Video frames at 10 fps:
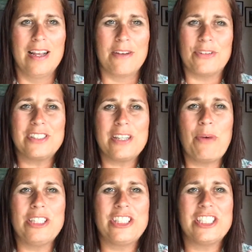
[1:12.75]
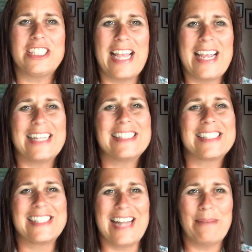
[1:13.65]
First, I want you to take a
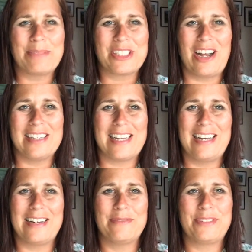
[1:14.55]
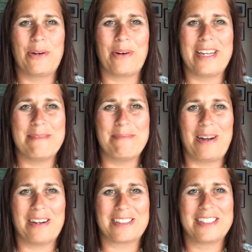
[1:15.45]
snapshot of your
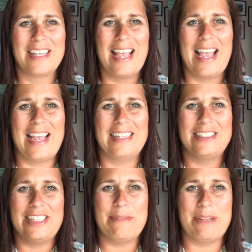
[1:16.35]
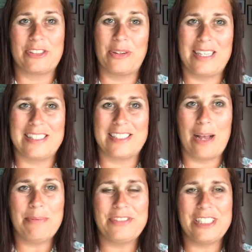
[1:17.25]
inbox and the email. So at the
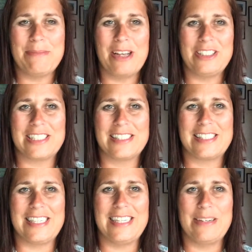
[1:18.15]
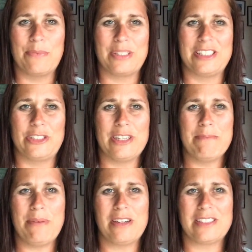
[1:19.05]
top of Gmail, you can see what's in your
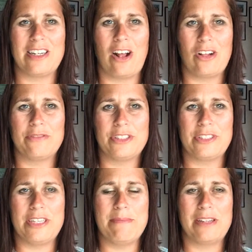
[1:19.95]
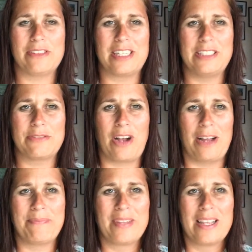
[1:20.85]
inbox and all of your emails that you've got.